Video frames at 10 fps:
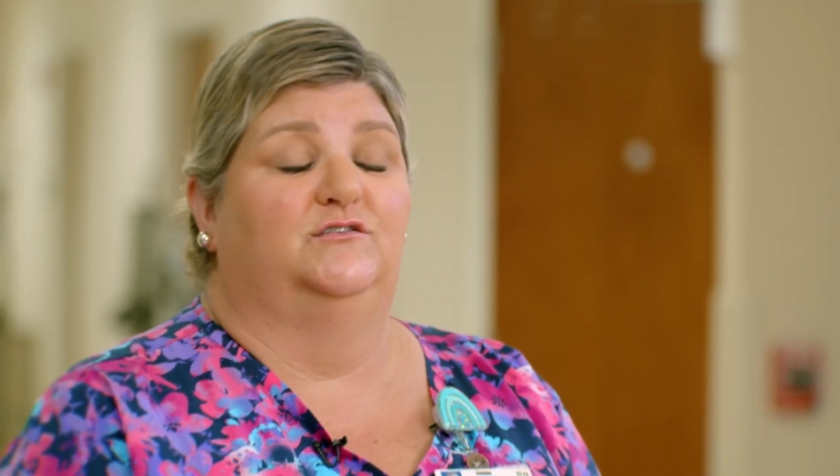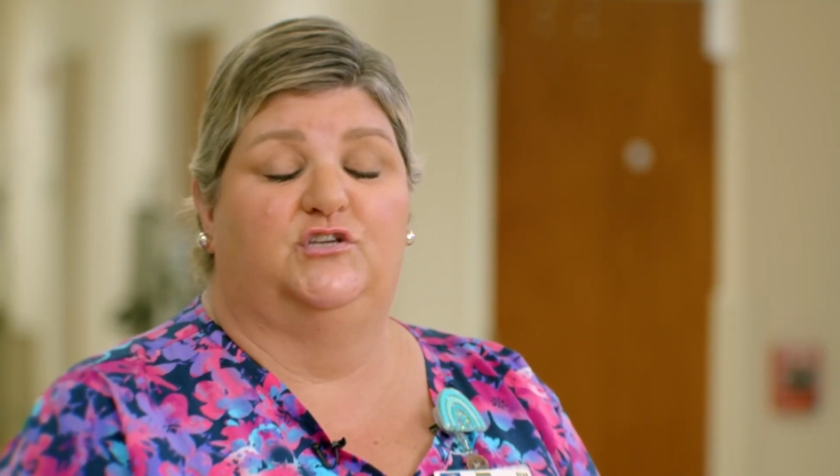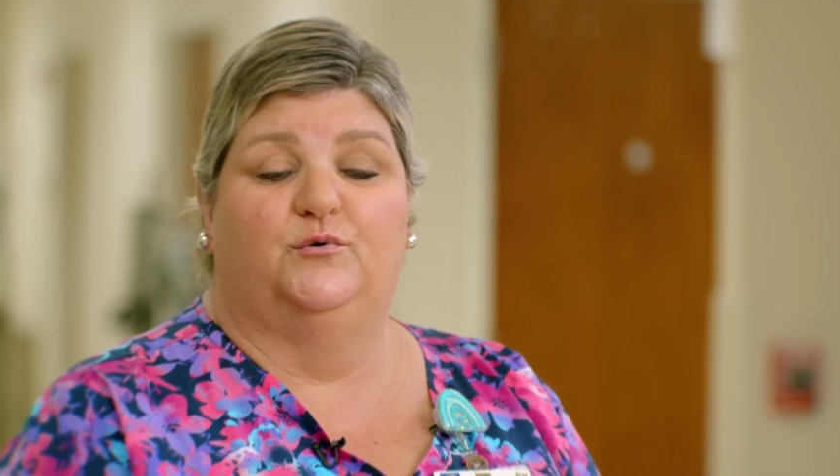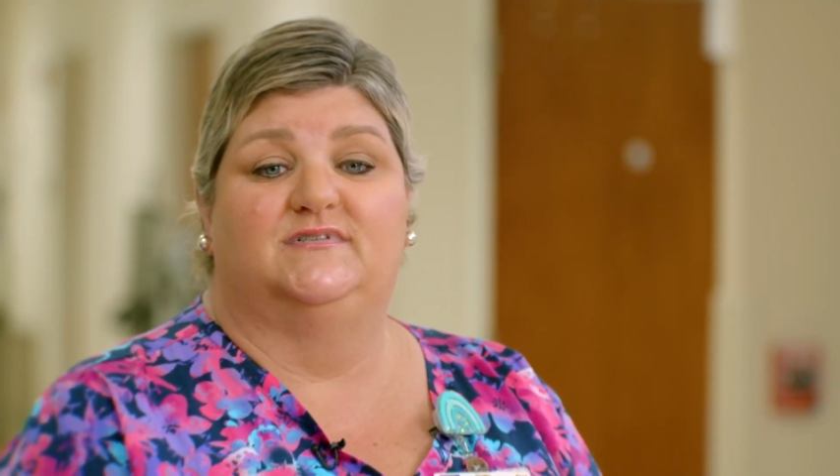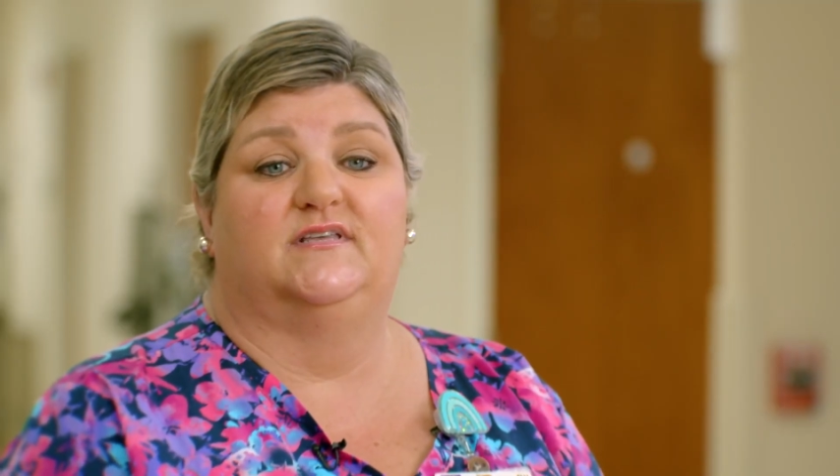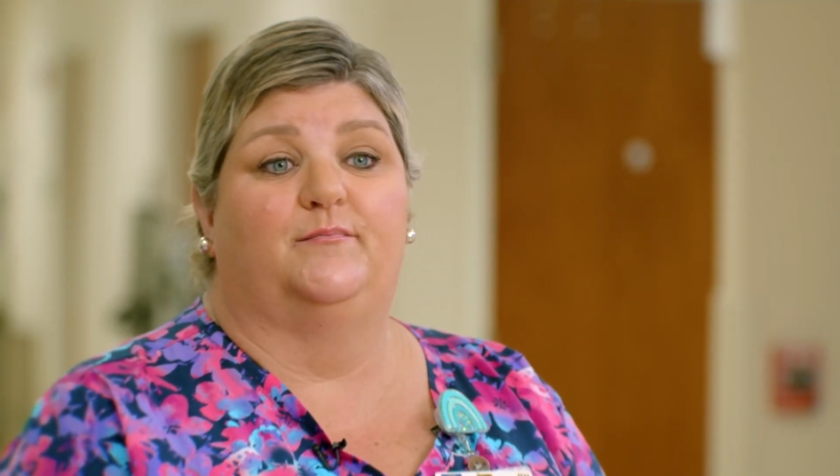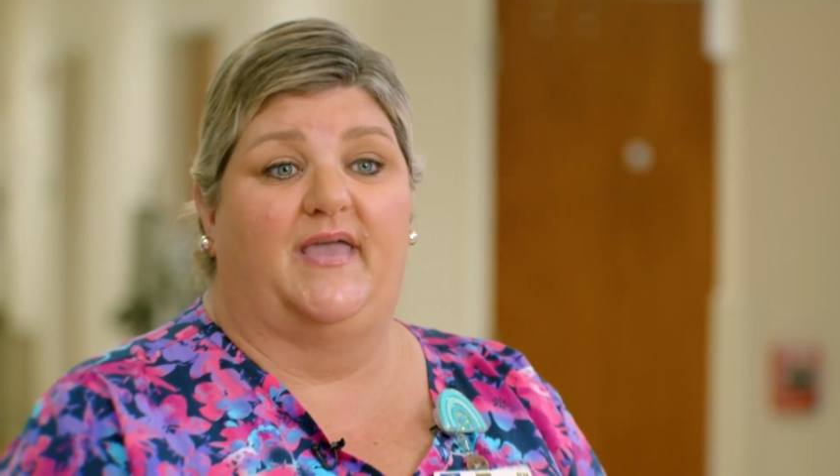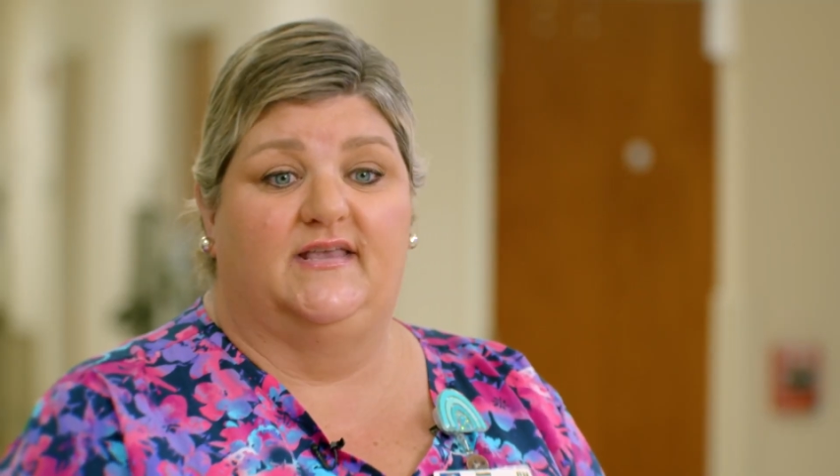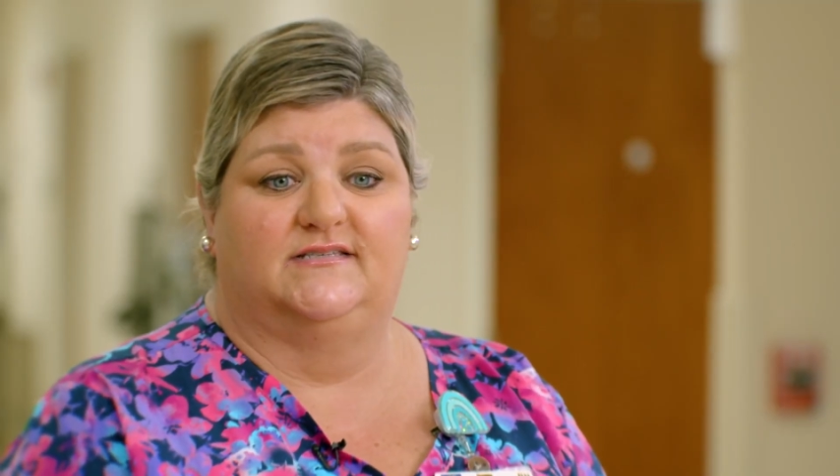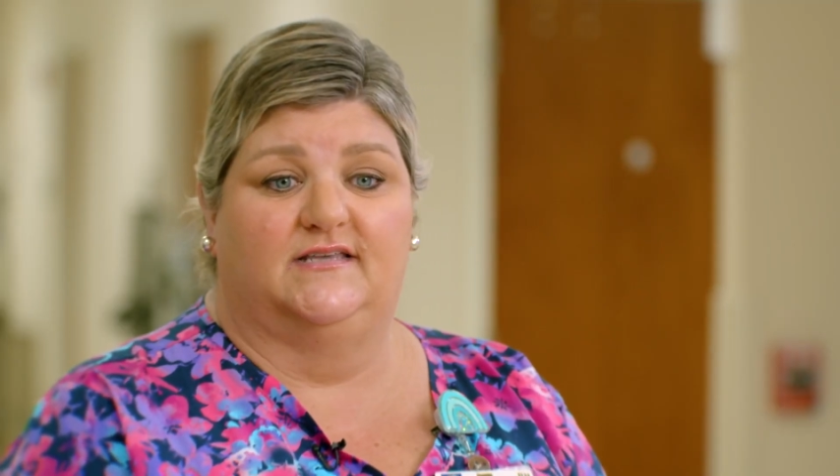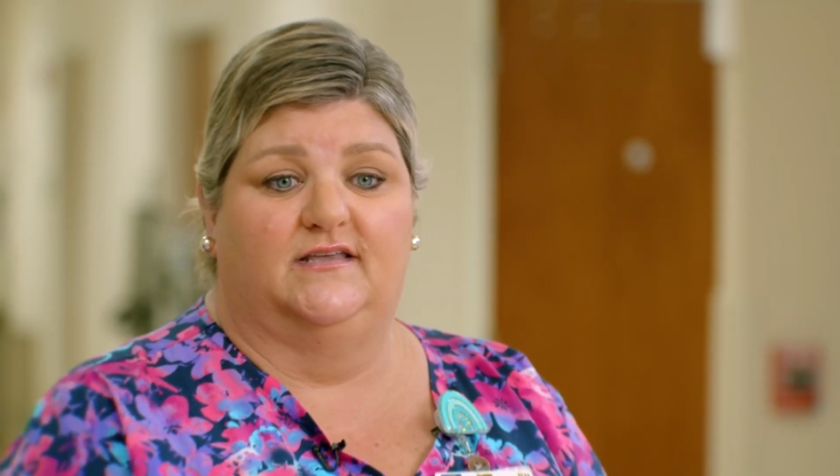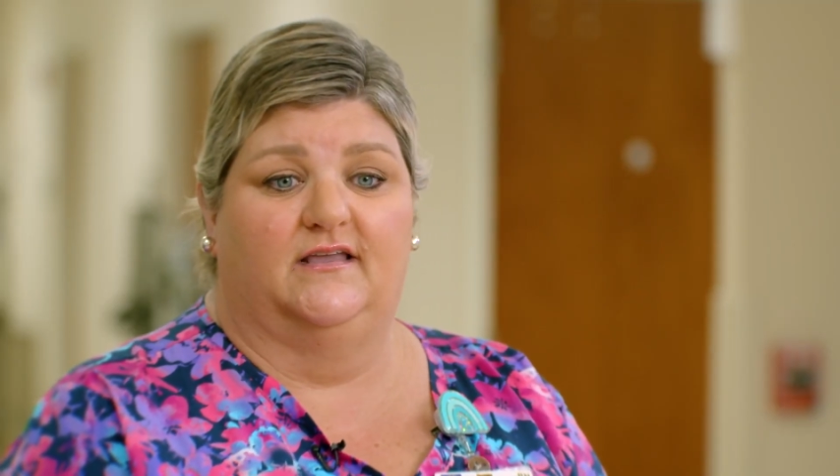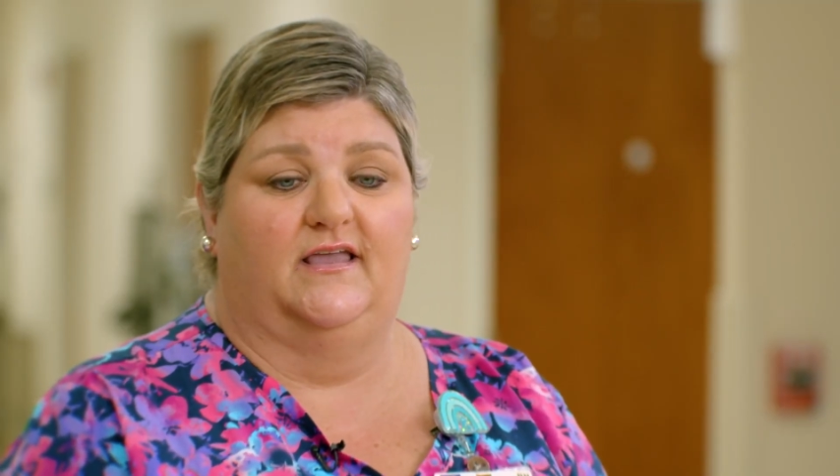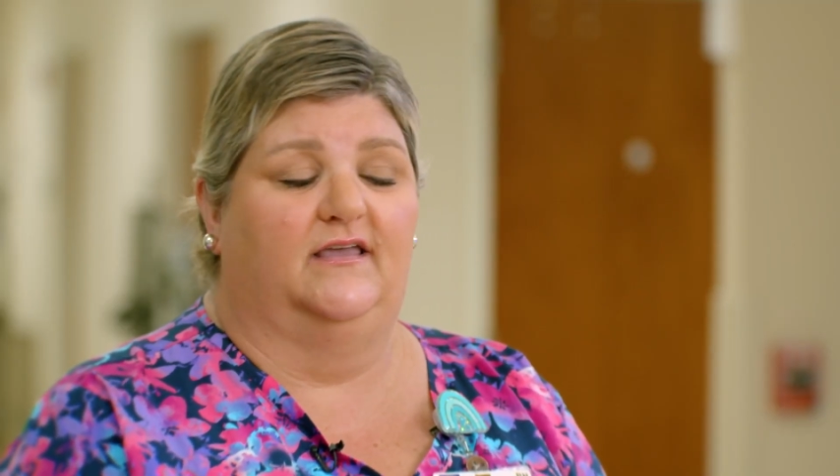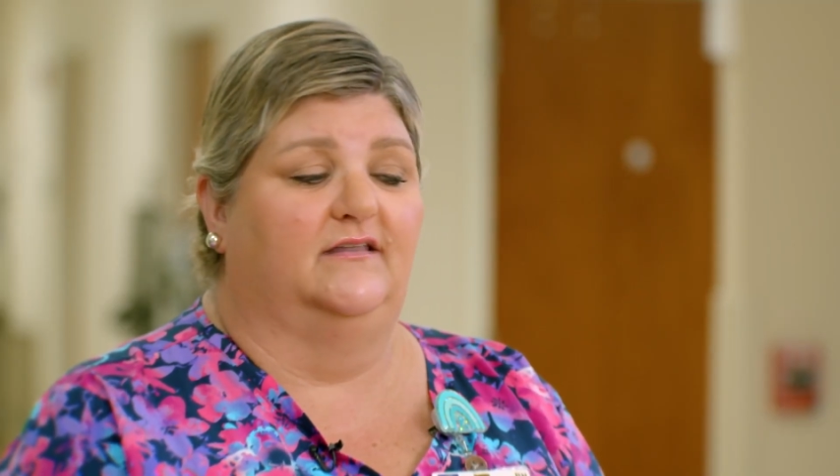She was
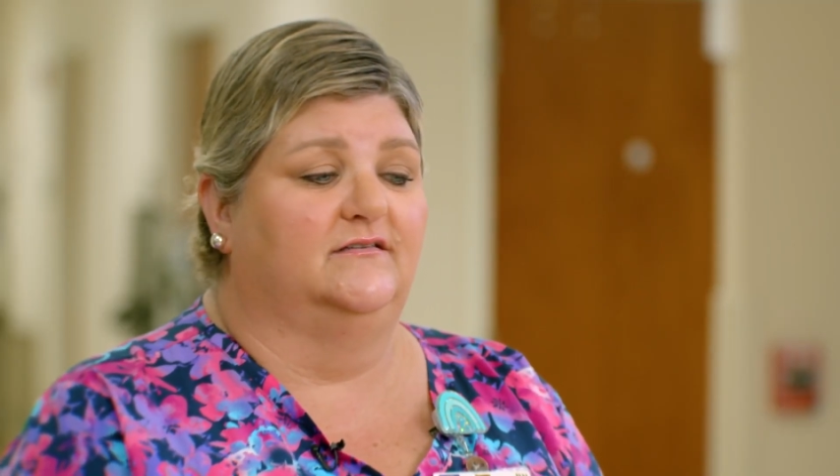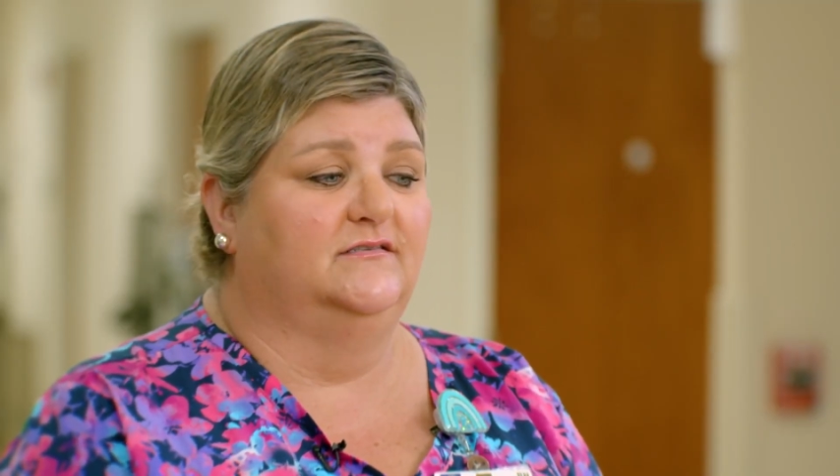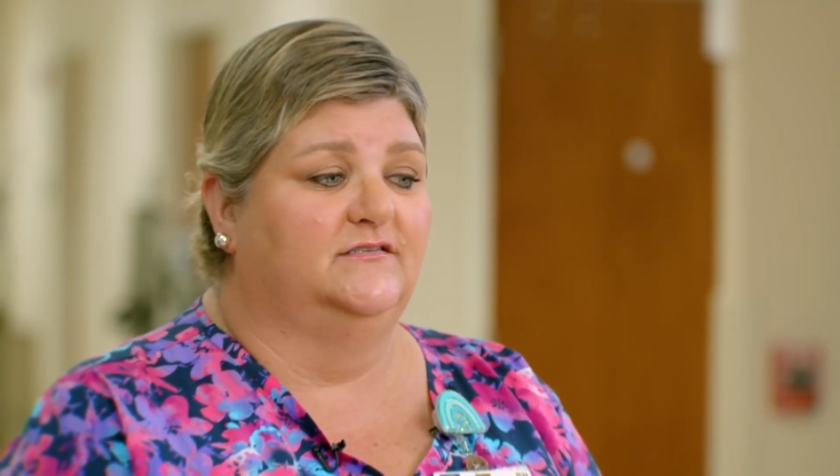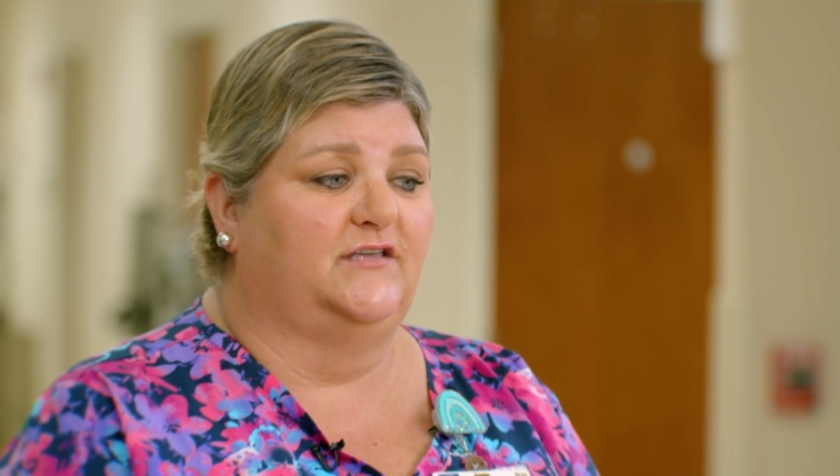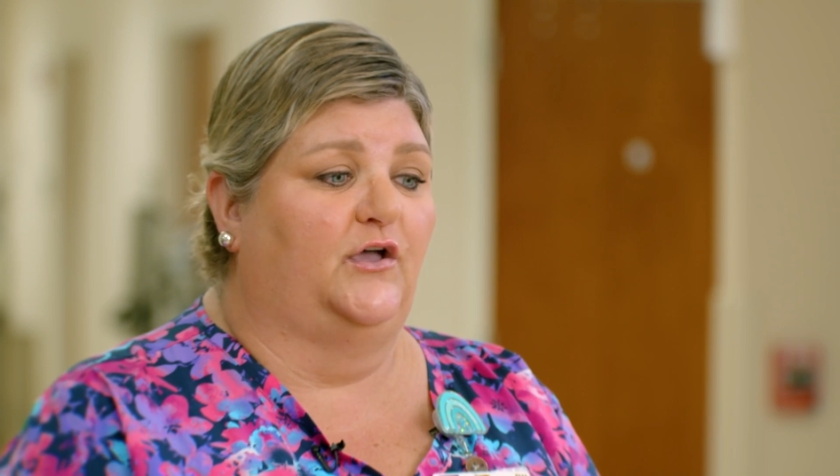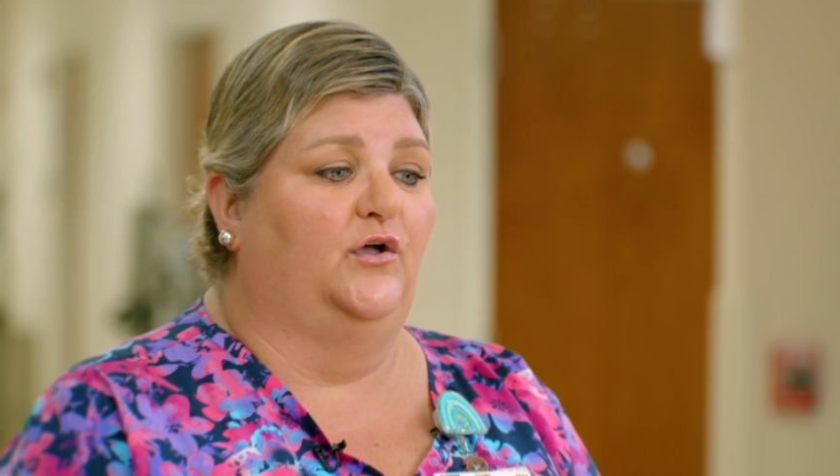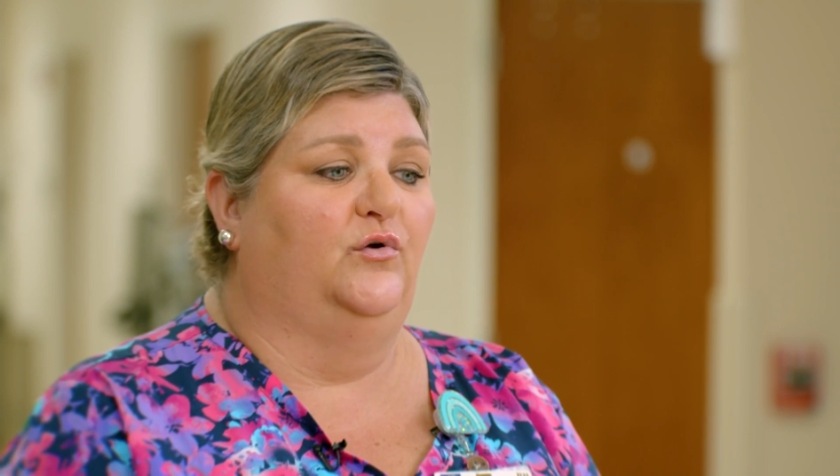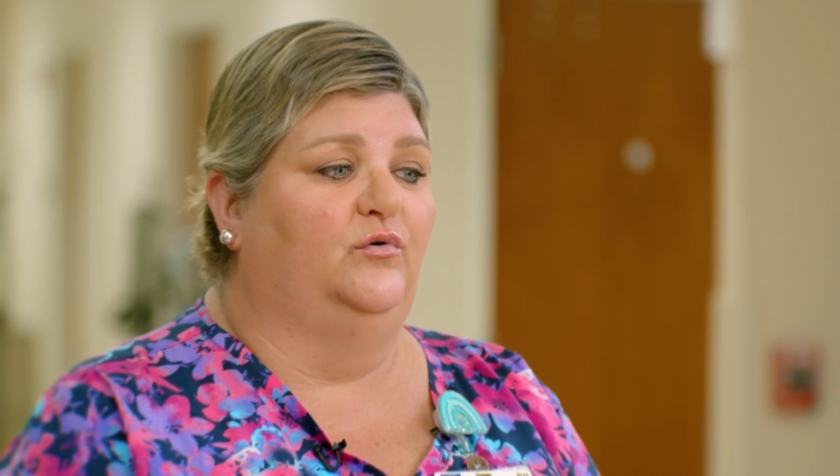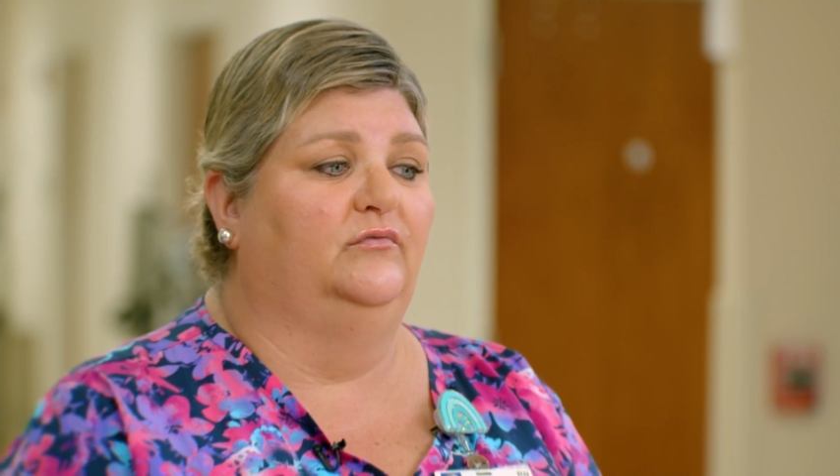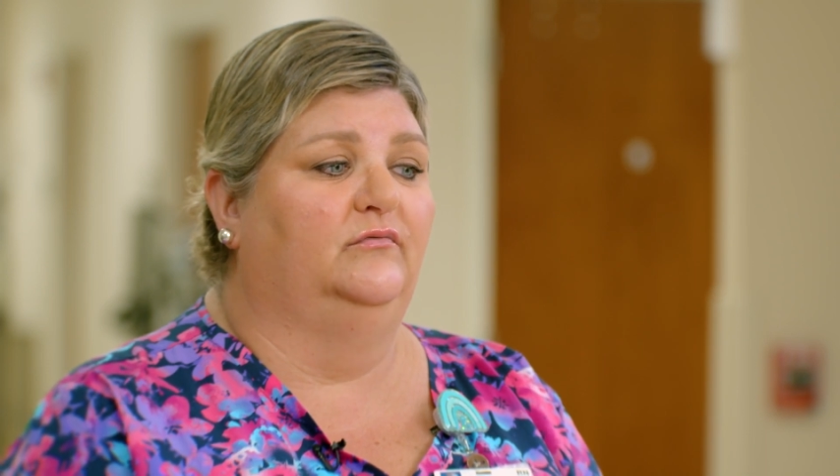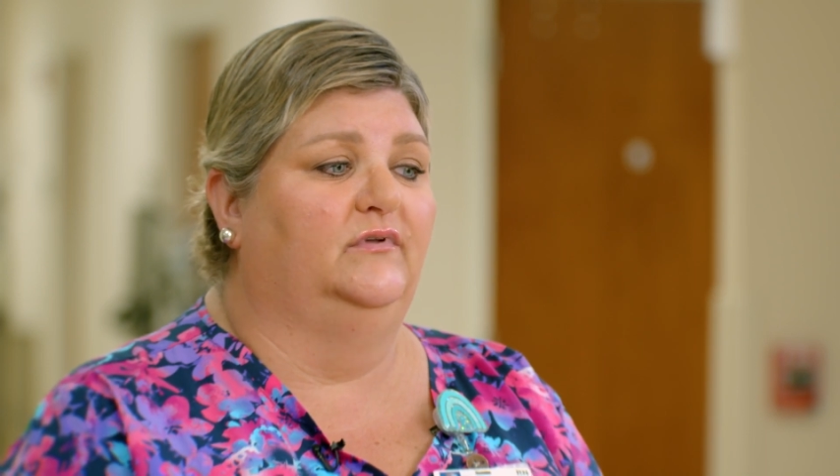amazing and so